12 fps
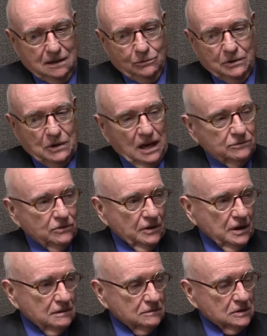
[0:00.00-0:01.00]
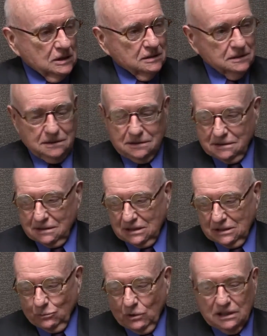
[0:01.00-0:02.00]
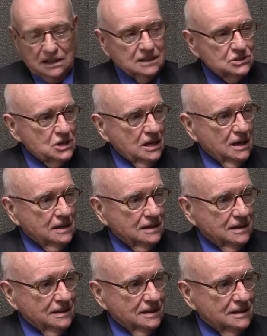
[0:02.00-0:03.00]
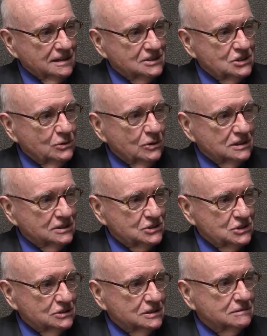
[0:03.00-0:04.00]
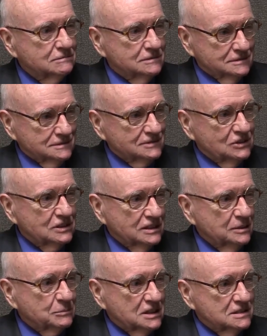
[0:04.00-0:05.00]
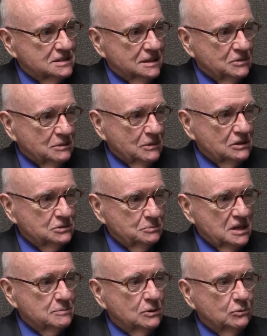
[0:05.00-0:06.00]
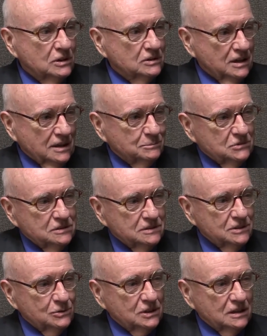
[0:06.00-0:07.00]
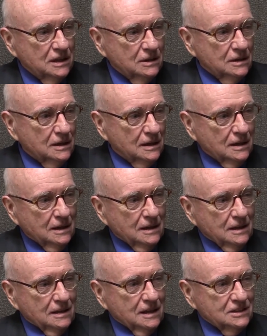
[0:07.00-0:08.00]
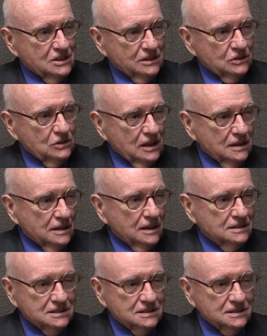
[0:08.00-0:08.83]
we had very well-educated clients who understood the limits. I mean, most people will come to you and they tell you they'd like